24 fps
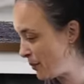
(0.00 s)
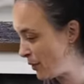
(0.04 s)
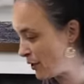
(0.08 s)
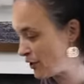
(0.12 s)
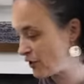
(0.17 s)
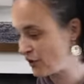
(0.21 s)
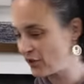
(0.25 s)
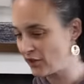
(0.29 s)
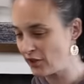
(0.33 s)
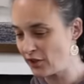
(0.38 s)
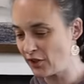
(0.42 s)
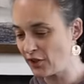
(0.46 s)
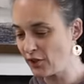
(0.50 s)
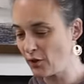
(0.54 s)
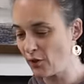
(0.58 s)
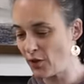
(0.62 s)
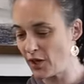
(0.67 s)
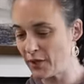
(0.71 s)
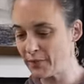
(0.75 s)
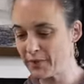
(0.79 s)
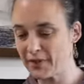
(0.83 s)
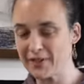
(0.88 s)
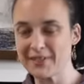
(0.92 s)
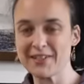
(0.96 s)
purchased another
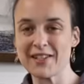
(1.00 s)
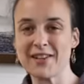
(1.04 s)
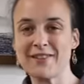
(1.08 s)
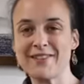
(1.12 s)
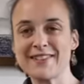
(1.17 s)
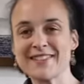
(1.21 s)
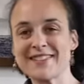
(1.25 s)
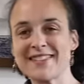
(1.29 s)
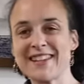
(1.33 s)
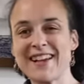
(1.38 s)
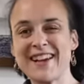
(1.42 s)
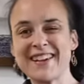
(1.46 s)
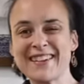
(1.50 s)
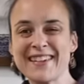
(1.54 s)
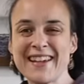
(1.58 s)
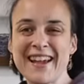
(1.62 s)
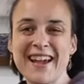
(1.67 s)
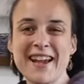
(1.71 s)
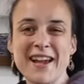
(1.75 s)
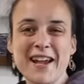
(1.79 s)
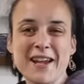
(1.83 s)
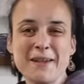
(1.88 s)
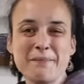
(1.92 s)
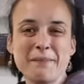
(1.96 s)
one, because I was like,
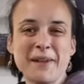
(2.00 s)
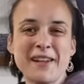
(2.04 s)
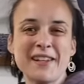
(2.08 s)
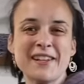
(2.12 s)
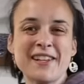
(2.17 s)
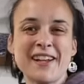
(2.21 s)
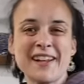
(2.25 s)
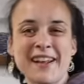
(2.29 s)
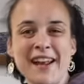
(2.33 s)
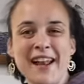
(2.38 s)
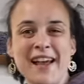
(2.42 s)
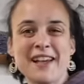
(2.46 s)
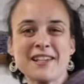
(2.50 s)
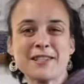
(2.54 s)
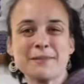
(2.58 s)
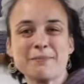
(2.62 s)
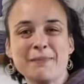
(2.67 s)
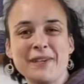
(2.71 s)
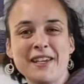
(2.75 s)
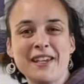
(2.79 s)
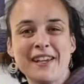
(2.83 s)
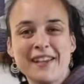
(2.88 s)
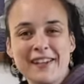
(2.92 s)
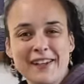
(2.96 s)
it may not
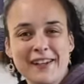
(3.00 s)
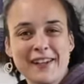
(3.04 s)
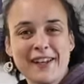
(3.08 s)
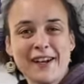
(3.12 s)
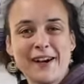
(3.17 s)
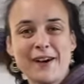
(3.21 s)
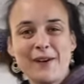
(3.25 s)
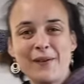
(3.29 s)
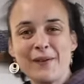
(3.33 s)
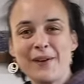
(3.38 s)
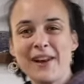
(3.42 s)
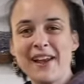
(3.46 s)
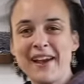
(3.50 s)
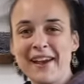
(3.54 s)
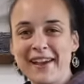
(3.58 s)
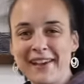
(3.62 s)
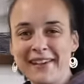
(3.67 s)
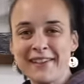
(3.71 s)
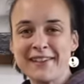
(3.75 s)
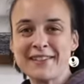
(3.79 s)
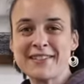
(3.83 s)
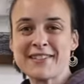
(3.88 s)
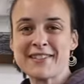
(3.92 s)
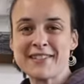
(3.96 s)
last me, you know,
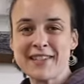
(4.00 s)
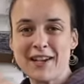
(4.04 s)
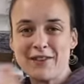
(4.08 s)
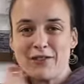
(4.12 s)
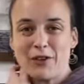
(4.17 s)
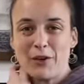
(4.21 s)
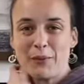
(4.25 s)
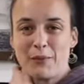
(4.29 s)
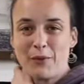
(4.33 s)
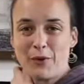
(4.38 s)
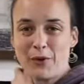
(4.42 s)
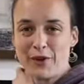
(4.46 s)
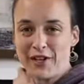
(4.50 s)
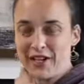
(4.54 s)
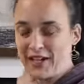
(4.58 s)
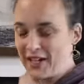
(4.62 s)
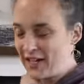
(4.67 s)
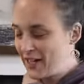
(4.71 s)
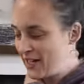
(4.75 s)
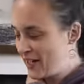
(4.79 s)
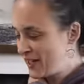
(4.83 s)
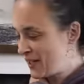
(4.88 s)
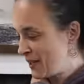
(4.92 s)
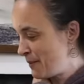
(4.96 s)
like several more
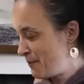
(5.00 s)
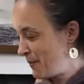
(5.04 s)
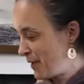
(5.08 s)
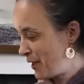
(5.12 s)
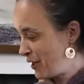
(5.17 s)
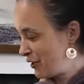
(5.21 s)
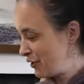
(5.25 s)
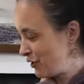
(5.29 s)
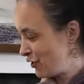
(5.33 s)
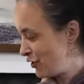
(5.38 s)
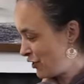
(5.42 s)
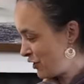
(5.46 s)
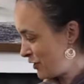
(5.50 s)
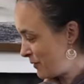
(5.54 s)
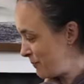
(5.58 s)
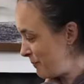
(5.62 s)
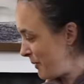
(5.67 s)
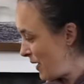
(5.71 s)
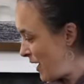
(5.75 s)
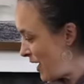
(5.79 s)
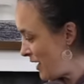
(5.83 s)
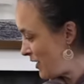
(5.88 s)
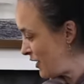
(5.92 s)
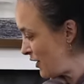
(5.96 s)
years. I'm better to just
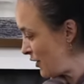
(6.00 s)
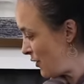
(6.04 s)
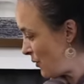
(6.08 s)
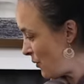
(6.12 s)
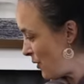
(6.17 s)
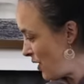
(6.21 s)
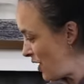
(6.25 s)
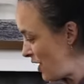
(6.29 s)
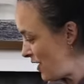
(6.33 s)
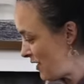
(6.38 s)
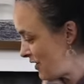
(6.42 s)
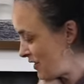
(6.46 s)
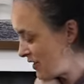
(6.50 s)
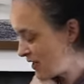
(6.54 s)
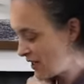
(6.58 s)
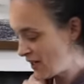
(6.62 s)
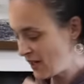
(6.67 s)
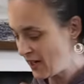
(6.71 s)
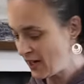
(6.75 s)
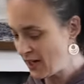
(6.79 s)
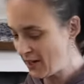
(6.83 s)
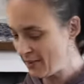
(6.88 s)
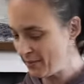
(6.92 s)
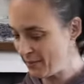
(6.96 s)
buy another one.
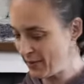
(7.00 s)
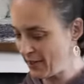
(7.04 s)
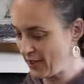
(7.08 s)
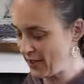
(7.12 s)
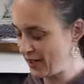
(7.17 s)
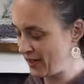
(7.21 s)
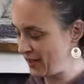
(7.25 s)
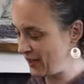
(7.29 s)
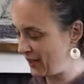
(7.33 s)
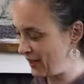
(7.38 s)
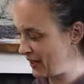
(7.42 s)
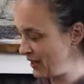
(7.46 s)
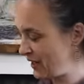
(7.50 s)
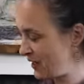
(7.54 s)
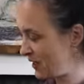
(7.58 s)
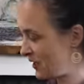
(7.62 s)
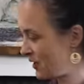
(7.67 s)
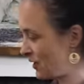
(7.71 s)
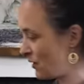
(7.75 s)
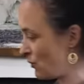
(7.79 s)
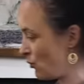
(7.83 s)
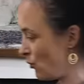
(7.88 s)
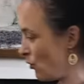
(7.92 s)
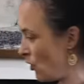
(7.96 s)
But
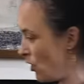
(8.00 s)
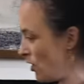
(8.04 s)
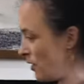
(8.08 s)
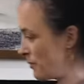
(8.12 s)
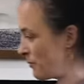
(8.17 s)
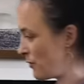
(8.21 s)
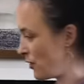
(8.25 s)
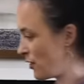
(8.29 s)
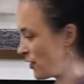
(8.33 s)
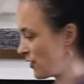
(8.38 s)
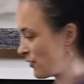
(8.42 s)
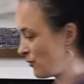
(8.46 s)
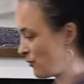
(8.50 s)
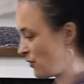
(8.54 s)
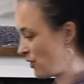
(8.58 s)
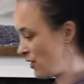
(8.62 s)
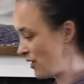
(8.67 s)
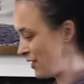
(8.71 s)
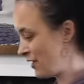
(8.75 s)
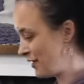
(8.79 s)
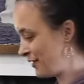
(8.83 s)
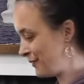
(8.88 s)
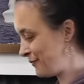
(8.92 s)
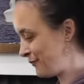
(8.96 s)
this Walmart
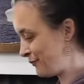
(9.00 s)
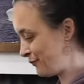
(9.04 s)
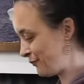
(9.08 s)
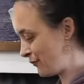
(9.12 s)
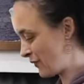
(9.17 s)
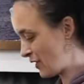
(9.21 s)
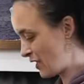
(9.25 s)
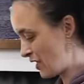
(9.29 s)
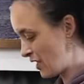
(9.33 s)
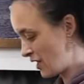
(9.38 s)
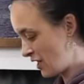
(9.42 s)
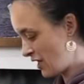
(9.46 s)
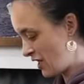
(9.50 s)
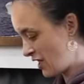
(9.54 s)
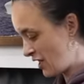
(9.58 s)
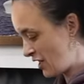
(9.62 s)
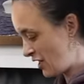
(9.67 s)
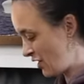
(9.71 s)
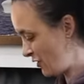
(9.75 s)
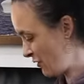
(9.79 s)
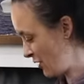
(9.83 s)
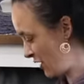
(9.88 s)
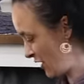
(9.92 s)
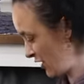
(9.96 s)
one,
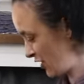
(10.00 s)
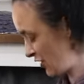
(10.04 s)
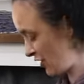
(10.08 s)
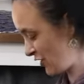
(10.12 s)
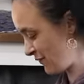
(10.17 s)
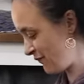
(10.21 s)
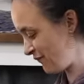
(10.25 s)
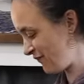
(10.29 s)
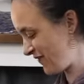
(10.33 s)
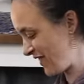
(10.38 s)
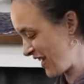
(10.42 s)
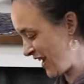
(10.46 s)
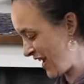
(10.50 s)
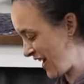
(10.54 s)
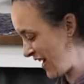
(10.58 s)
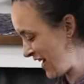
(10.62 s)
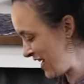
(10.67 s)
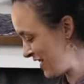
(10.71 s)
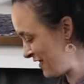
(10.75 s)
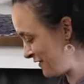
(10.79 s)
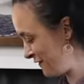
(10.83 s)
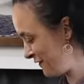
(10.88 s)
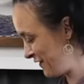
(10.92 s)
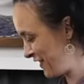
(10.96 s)
which I
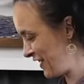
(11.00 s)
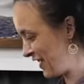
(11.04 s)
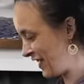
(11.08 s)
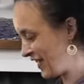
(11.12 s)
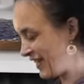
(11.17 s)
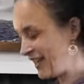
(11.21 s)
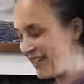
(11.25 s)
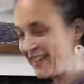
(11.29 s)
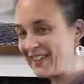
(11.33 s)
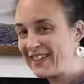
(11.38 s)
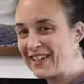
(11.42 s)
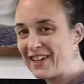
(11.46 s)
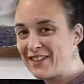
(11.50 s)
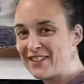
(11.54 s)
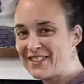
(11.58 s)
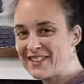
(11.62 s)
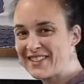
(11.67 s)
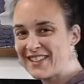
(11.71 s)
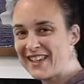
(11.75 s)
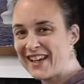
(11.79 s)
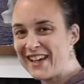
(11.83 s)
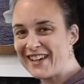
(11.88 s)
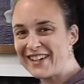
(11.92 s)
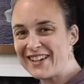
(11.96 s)
had a feeling that I
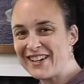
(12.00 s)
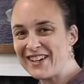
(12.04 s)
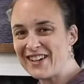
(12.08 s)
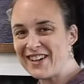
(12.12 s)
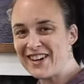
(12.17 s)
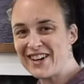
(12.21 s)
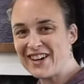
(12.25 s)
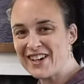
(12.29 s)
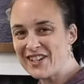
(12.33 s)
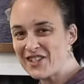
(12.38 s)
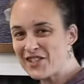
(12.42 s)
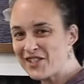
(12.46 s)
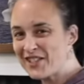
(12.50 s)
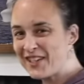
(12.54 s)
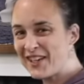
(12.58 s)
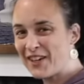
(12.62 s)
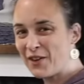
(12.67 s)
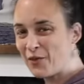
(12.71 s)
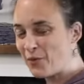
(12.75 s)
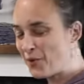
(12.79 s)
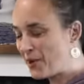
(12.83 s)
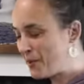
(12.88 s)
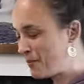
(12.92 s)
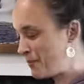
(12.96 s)
was like, oh, should
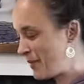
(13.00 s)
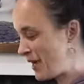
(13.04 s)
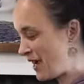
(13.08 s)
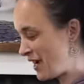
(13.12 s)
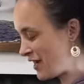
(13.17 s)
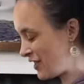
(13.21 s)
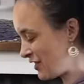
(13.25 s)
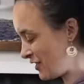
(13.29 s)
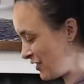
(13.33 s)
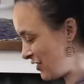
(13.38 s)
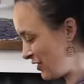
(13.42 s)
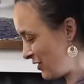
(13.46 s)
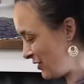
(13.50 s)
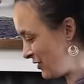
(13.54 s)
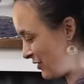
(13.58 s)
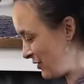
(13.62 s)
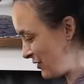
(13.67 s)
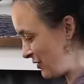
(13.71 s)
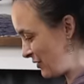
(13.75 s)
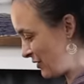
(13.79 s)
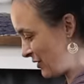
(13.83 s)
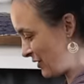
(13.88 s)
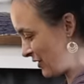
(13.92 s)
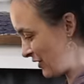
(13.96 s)
I went back
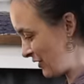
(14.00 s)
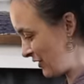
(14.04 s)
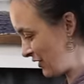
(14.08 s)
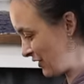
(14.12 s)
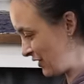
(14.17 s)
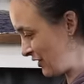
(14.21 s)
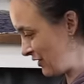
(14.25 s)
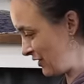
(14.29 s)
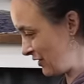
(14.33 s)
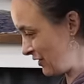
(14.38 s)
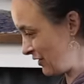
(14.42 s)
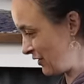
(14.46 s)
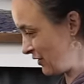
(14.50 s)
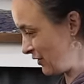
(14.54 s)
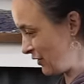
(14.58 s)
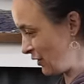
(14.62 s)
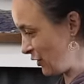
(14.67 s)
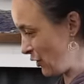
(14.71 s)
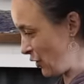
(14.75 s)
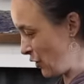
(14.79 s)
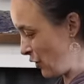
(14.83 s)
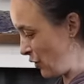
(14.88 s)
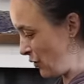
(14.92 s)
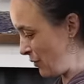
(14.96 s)
to
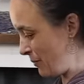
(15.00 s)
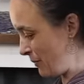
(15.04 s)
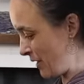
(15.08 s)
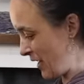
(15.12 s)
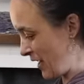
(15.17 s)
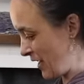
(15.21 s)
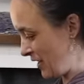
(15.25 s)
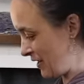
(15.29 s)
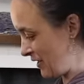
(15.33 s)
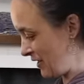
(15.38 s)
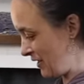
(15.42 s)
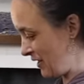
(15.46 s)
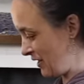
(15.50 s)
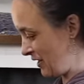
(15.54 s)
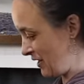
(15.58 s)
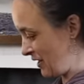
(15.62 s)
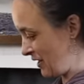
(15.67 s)
the Coleman?